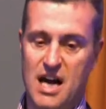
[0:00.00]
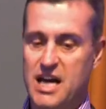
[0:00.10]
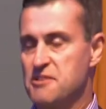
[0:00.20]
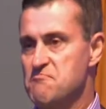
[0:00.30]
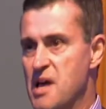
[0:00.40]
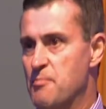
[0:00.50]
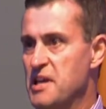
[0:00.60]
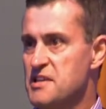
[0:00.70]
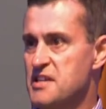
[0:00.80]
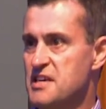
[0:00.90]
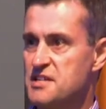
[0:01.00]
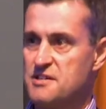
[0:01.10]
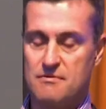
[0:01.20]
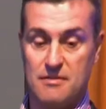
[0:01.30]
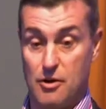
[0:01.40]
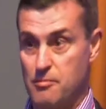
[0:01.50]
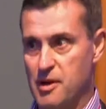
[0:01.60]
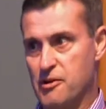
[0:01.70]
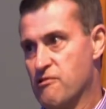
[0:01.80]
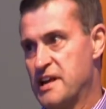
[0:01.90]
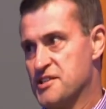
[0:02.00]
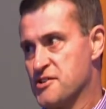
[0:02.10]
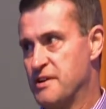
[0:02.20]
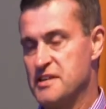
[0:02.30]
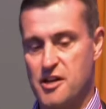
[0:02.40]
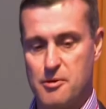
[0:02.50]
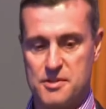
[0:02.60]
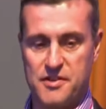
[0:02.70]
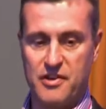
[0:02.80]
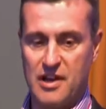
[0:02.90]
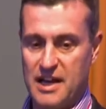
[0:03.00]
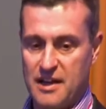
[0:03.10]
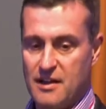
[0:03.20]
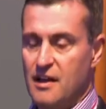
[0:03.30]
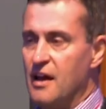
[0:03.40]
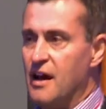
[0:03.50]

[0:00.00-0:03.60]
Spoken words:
I had PCs, or green screen terminals if you like.